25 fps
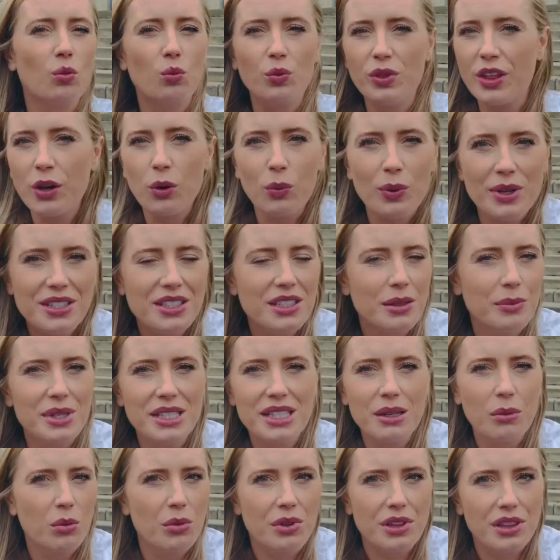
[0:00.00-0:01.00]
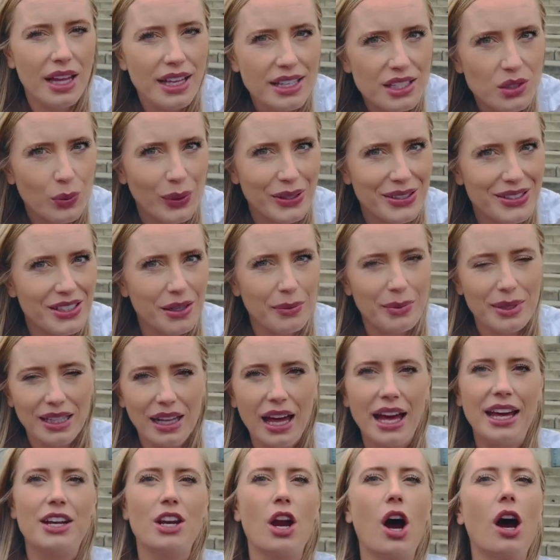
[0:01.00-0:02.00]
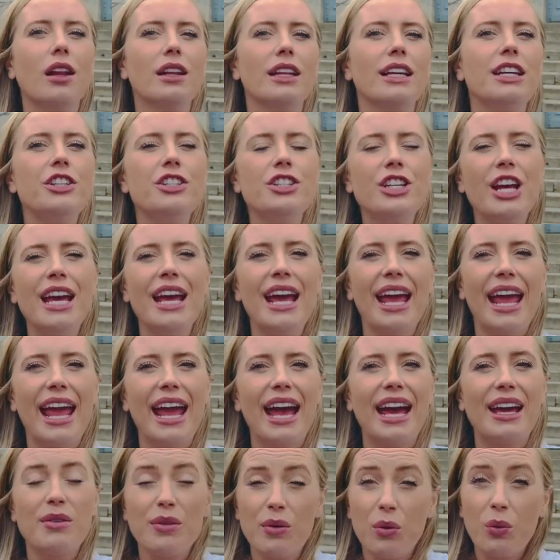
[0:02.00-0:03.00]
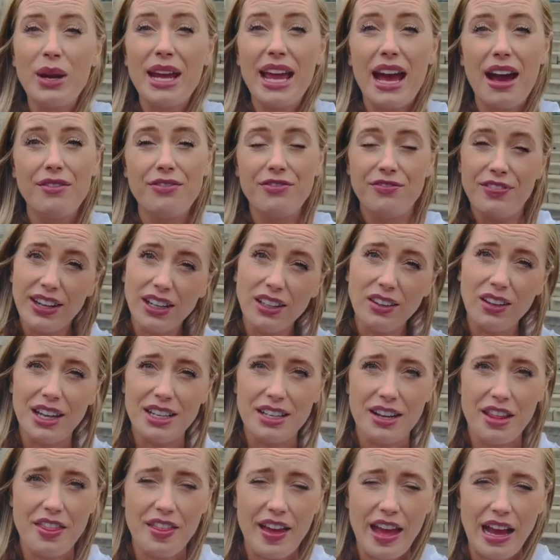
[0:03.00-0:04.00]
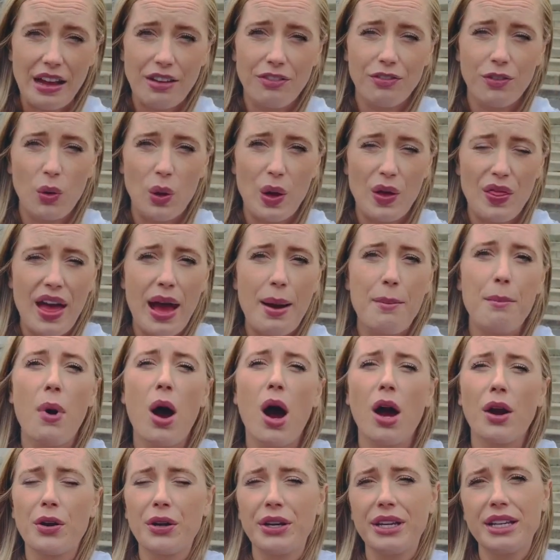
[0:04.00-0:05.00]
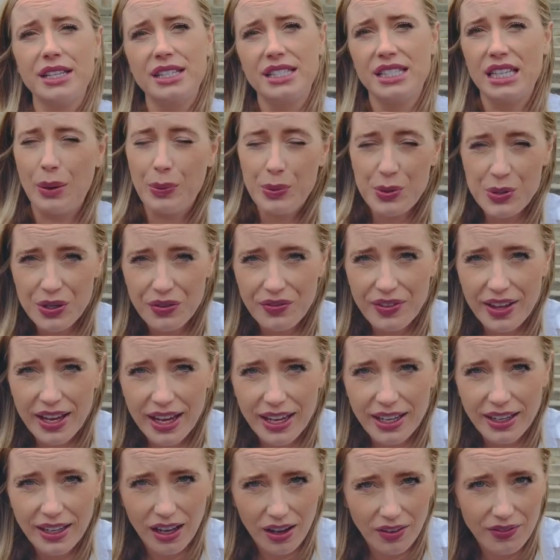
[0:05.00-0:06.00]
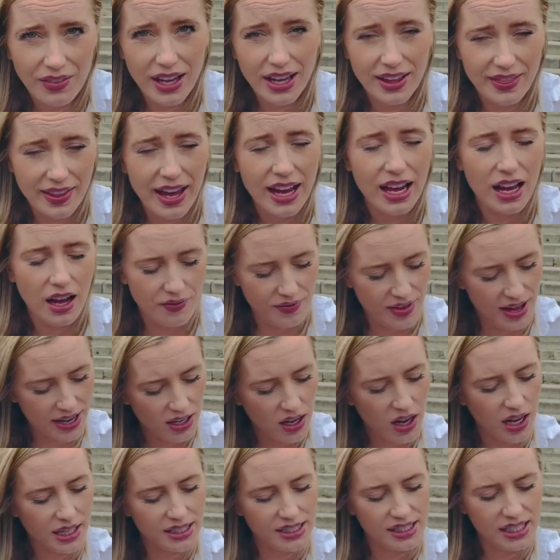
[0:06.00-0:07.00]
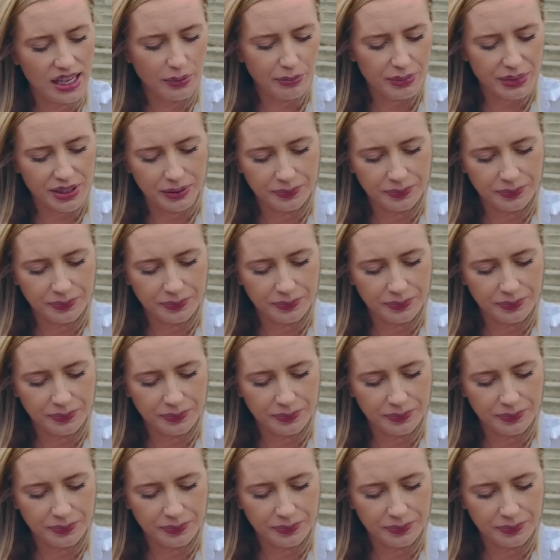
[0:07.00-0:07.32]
their wisdom to someone with less wisdom and knowledge. And we have Fénelon to thank for that modern conception of that concept.